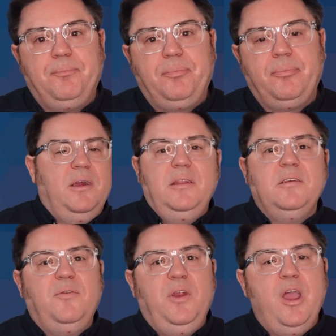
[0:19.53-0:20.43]
So in
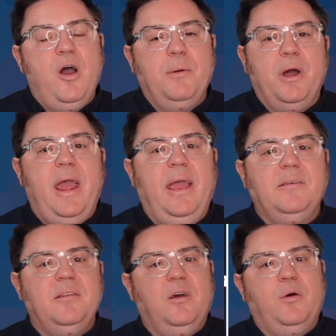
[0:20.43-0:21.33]
this video, I'm going to
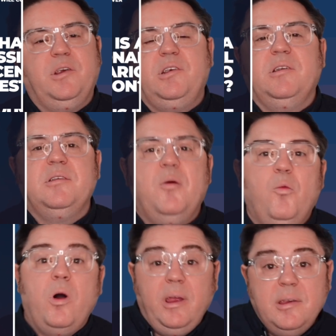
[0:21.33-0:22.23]
answer the questions.
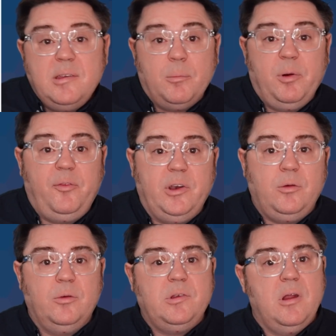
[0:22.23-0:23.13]
What is a
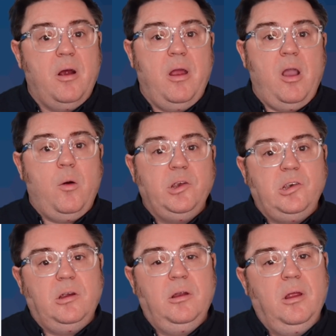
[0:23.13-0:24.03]
professional scenario
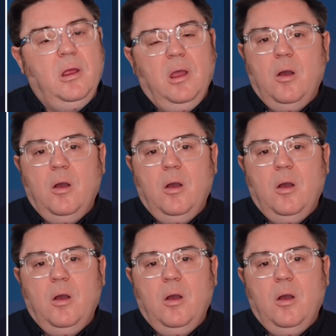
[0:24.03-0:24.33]
question?